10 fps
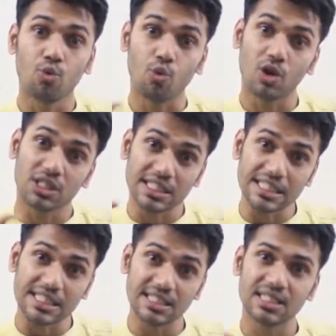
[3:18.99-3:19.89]
what
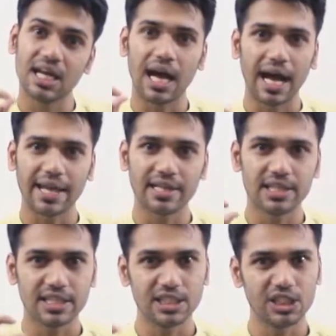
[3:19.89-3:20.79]
is
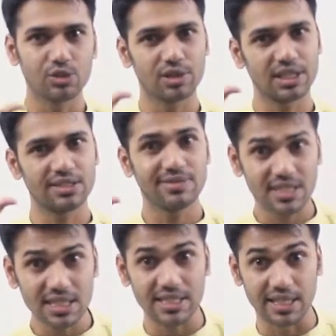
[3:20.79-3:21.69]
an interrogative
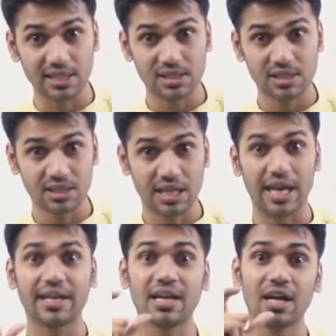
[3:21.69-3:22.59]
sentence
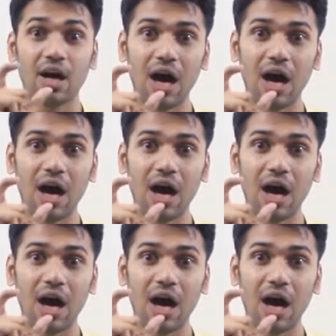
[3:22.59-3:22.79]
and